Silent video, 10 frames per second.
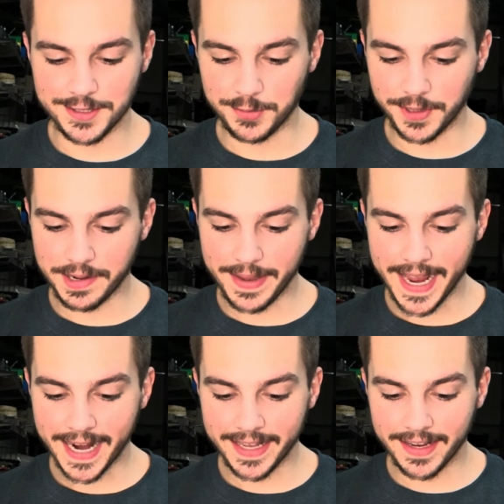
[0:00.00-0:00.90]
So we're going to be
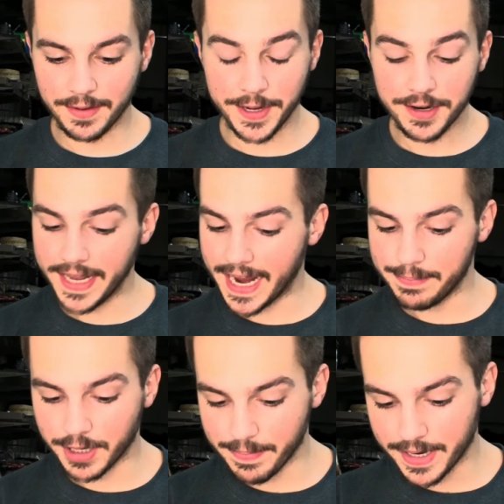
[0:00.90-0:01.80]
adding, we could add
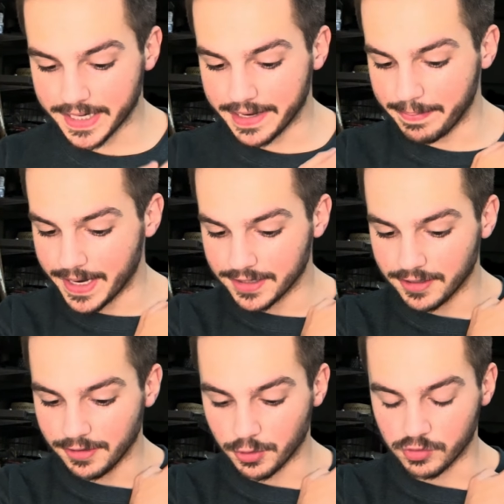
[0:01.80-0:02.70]
Barbarian
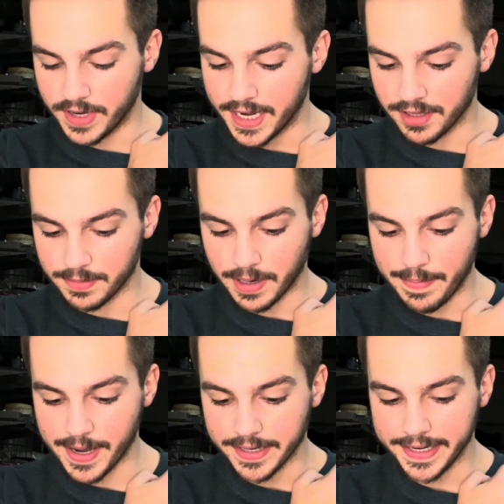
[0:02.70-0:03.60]
Barrel or regular
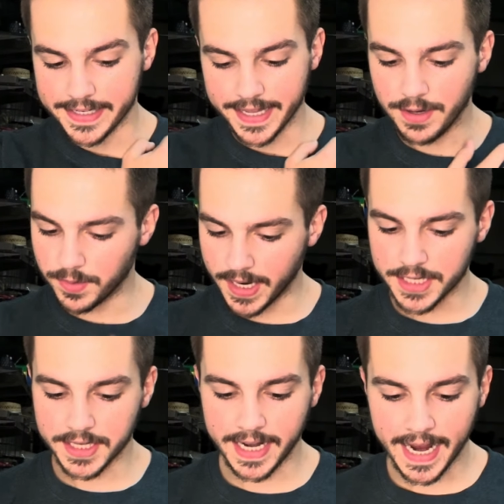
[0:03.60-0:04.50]
Barbarians. I think we're
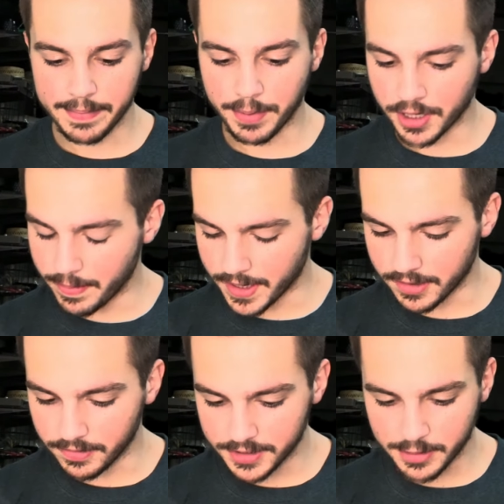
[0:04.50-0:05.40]
actually going to add Bar
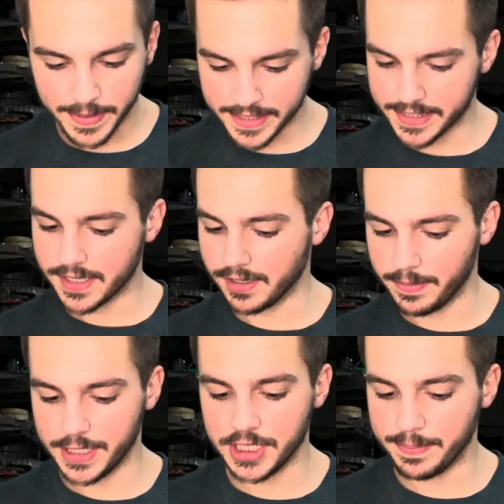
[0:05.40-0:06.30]
Barrel just because it's a little
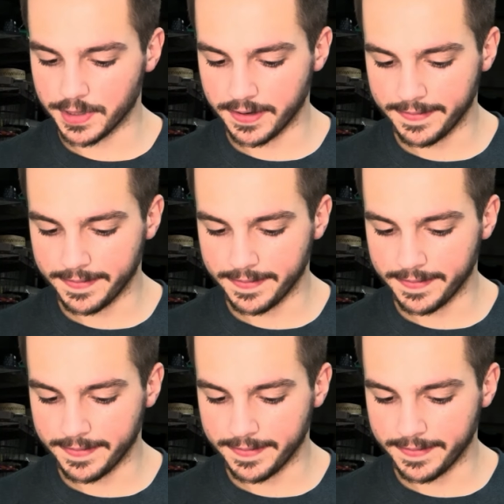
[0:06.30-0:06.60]
bit cheaper.